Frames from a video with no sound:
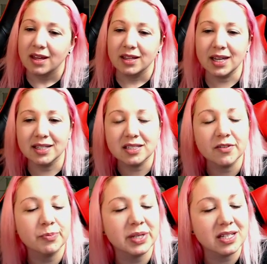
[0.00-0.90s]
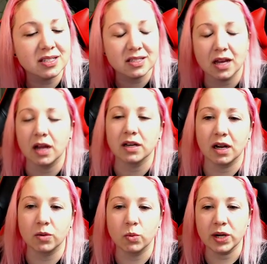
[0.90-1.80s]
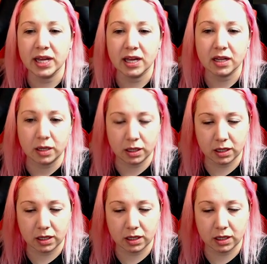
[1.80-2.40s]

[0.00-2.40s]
Yeah, it's tough because on one hand,